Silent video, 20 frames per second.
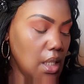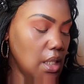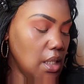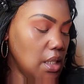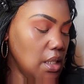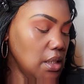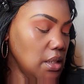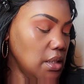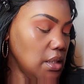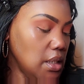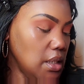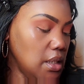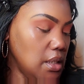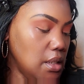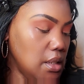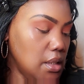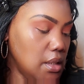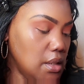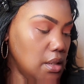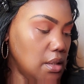This
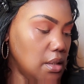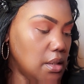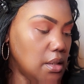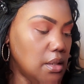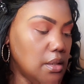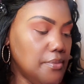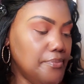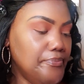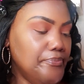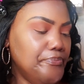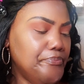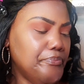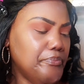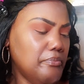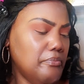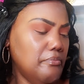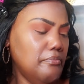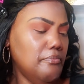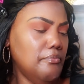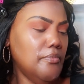is
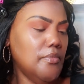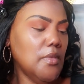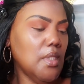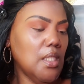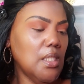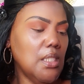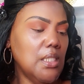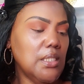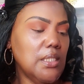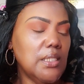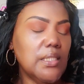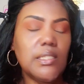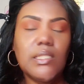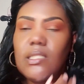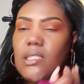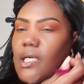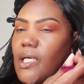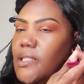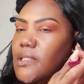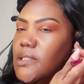the
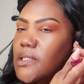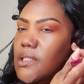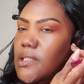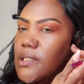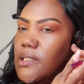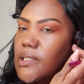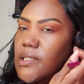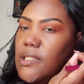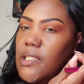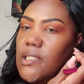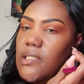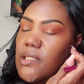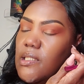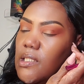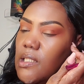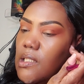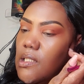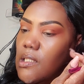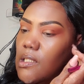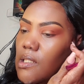
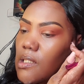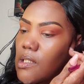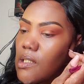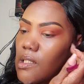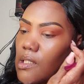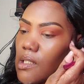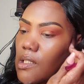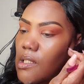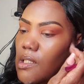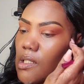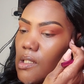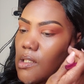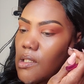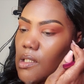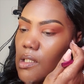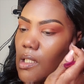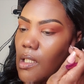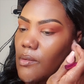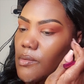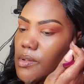1960
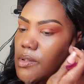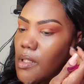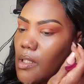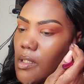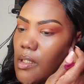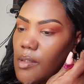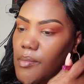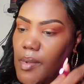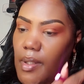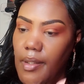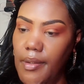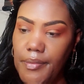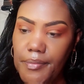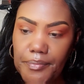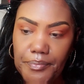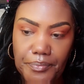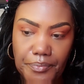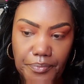that I was talking about.